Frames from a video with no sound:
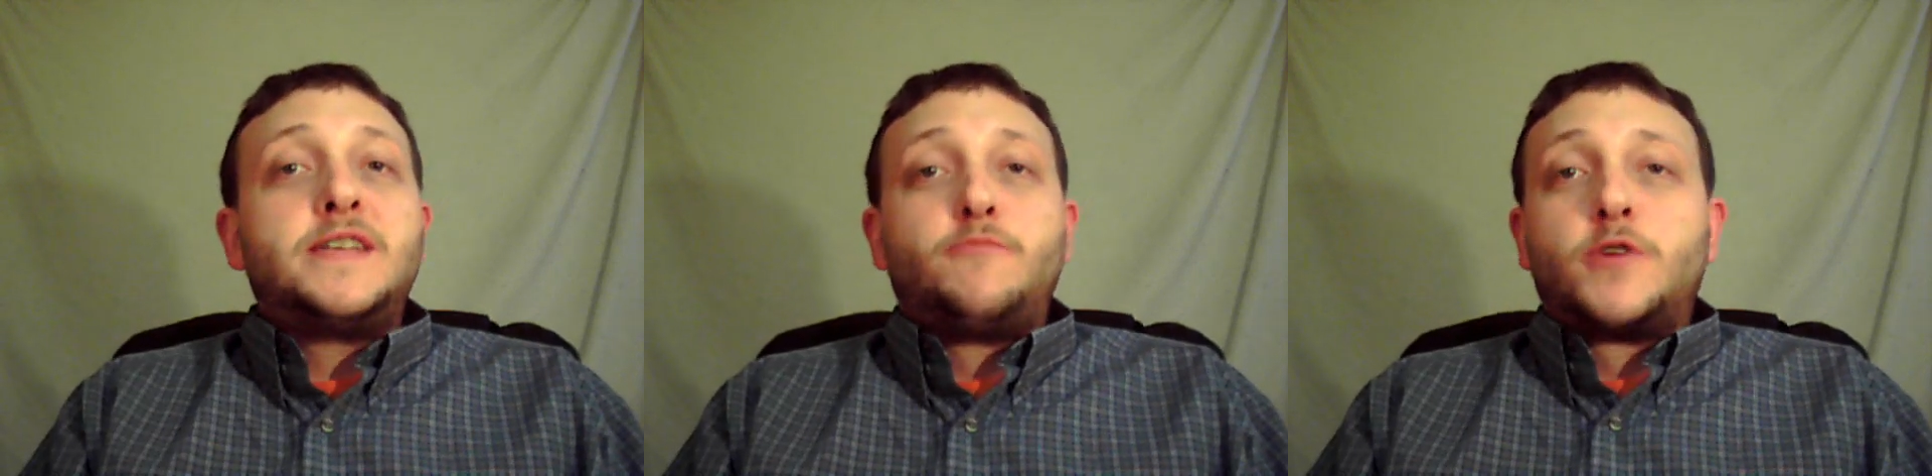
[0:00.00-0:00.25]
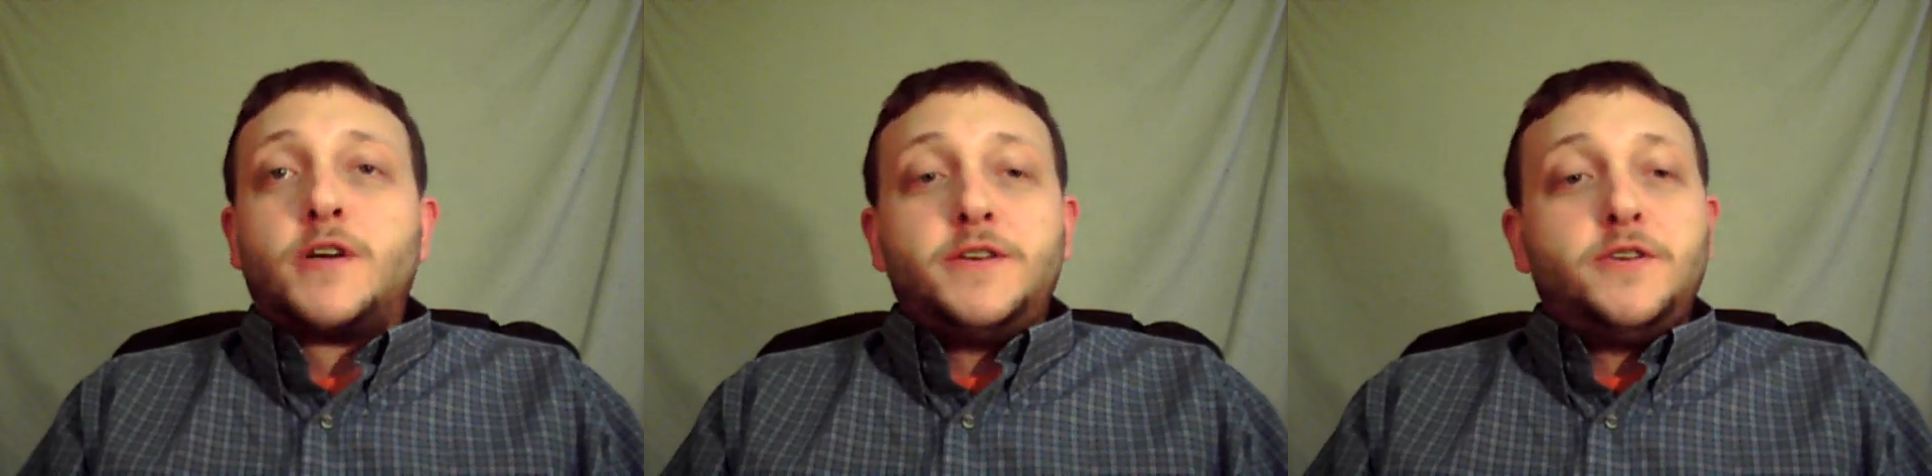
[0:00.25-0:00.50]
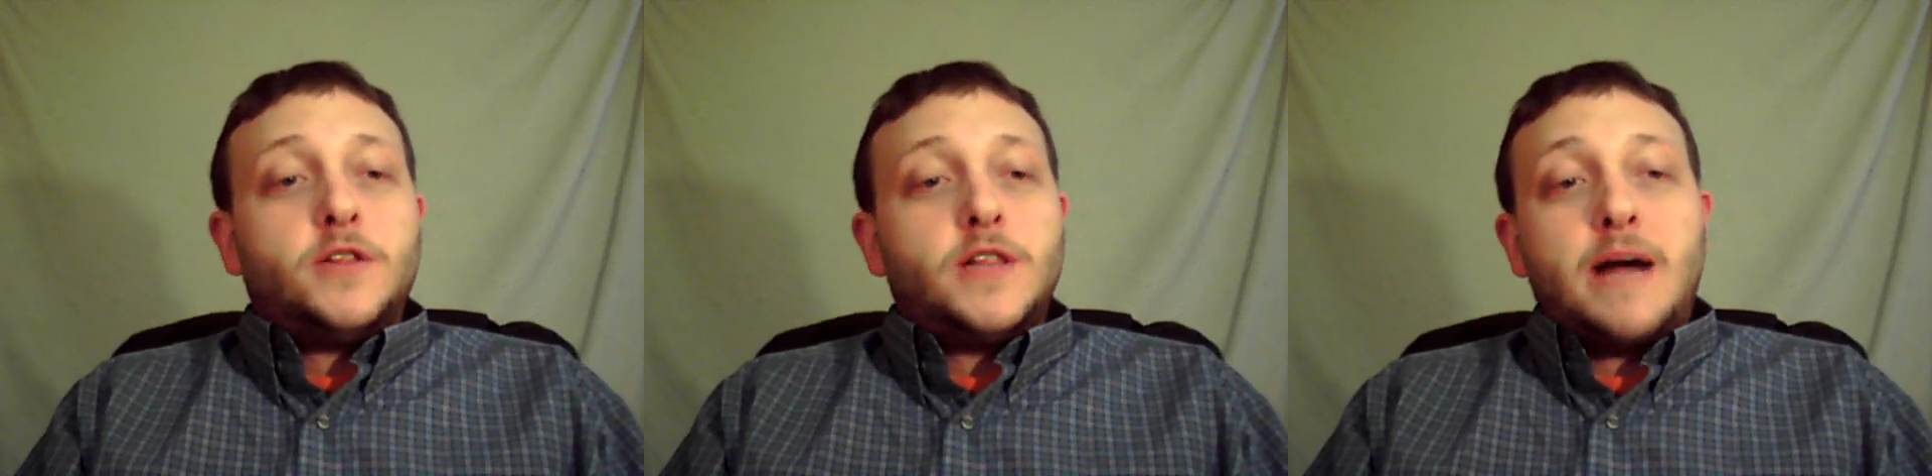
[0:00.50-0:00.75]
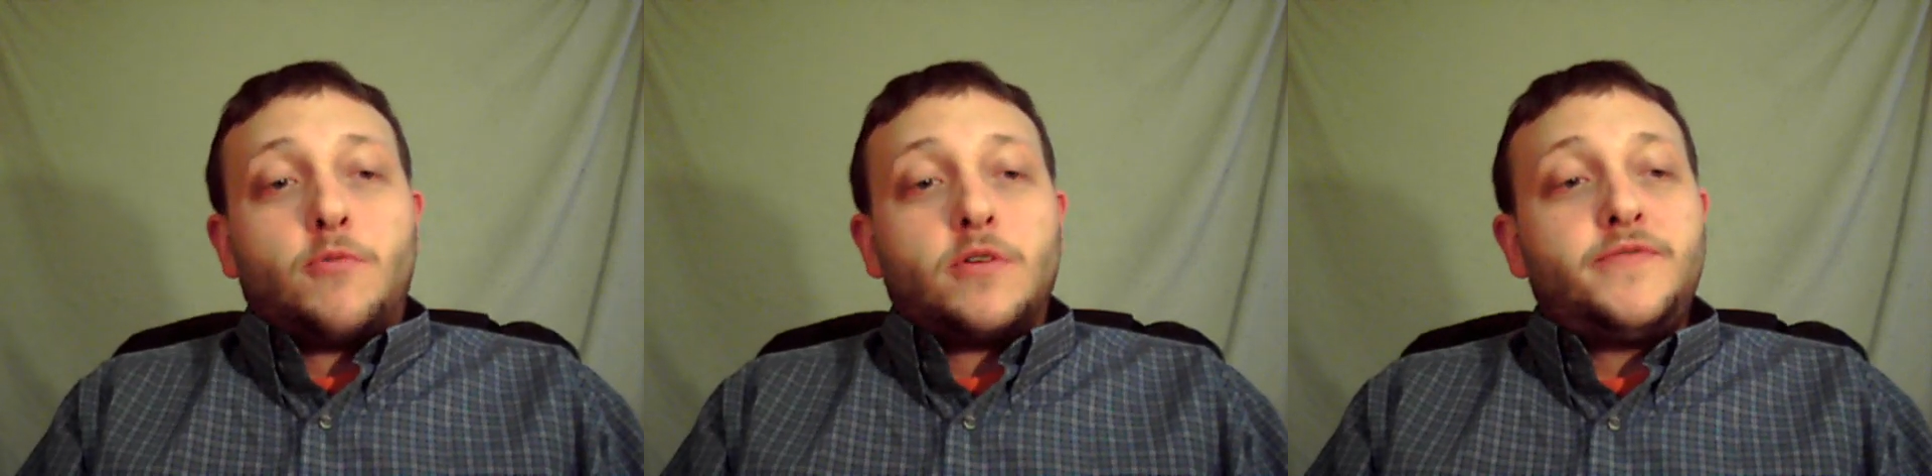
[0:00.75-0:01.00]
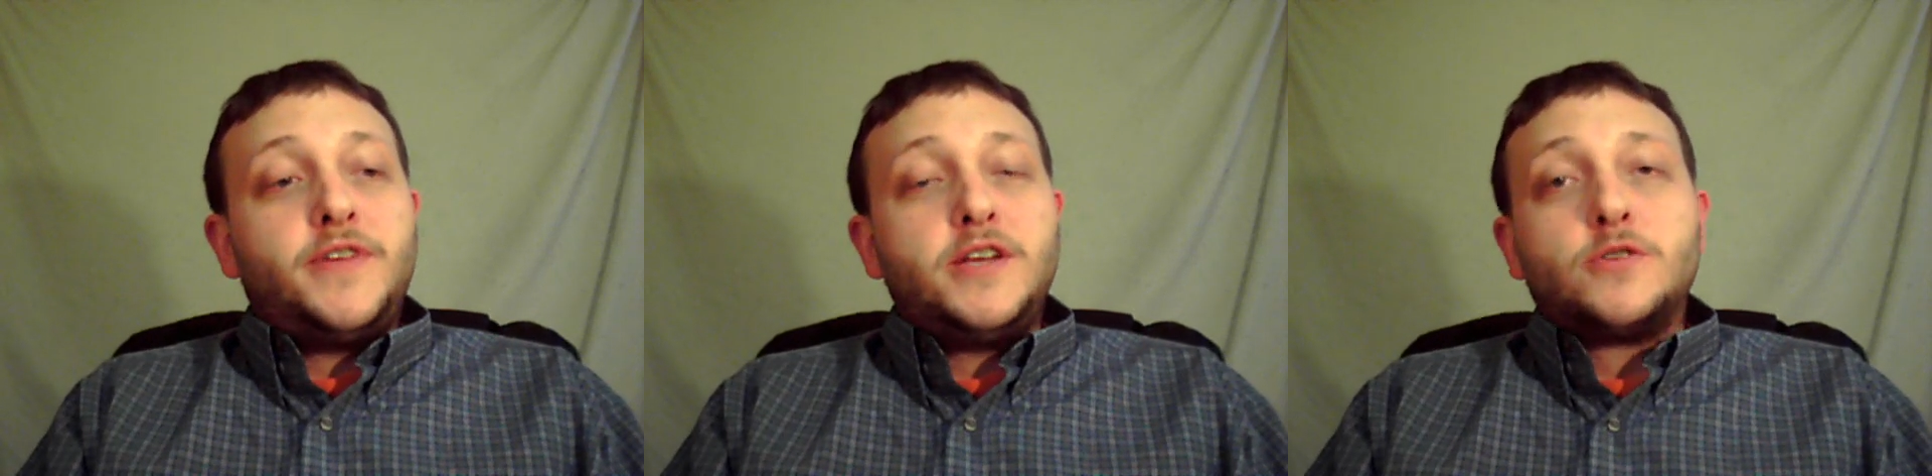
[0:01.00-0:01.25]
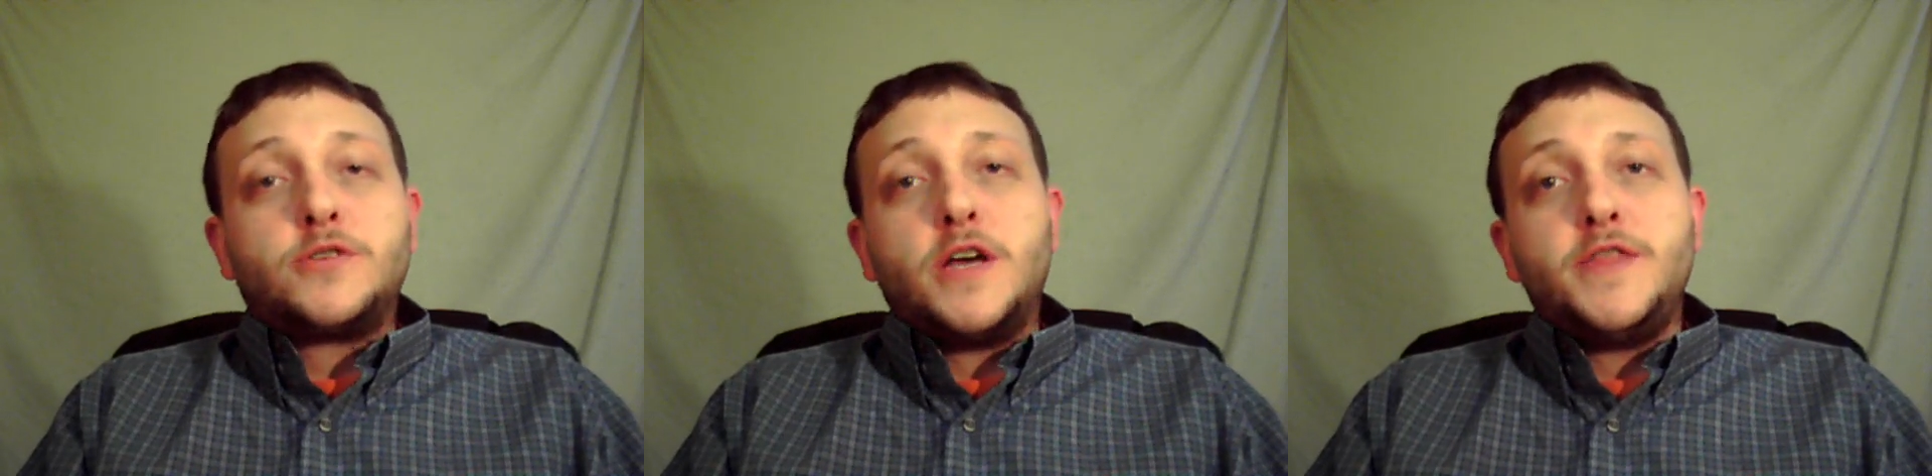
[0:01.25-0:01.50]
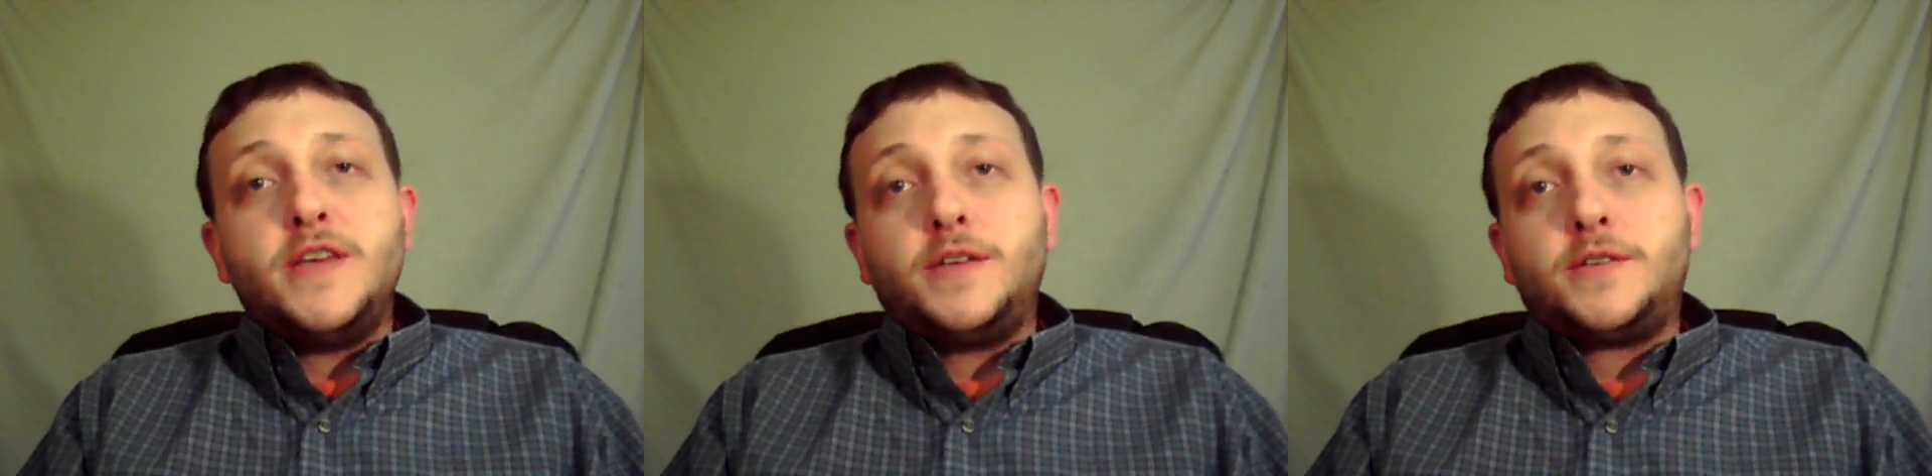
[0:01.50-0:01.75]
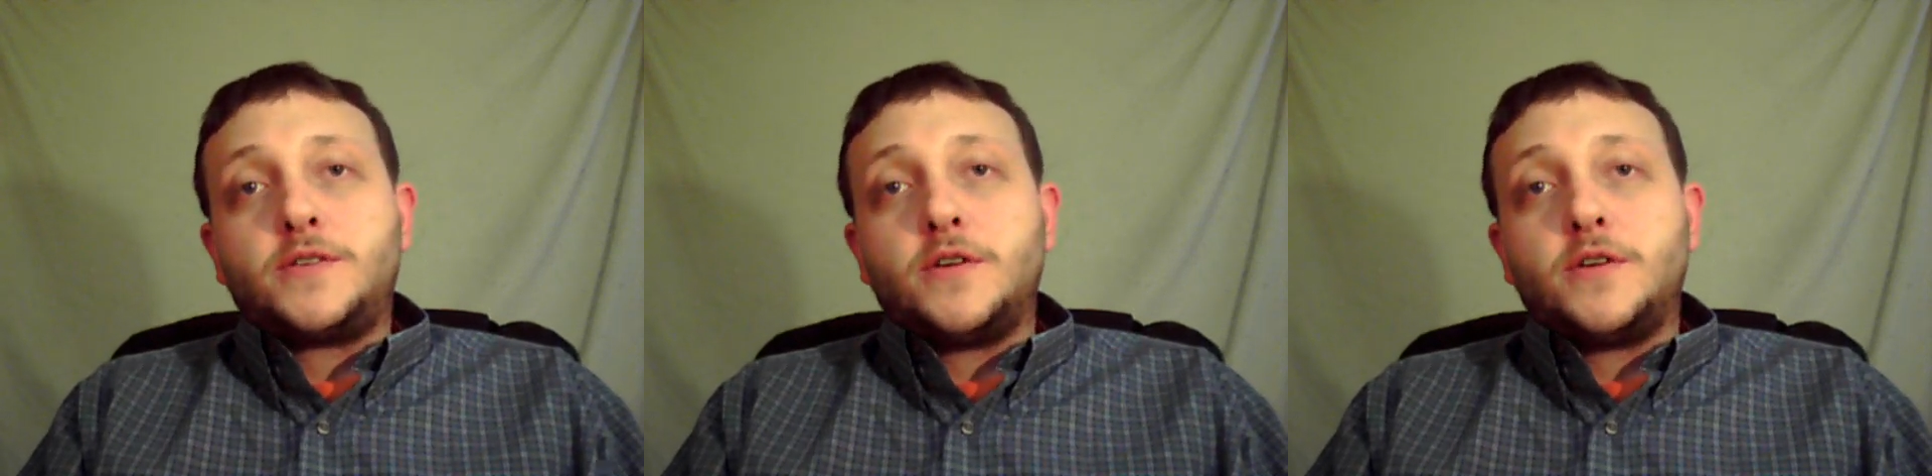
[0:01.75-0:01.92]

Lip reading: and we're going to do a lot more videos on this.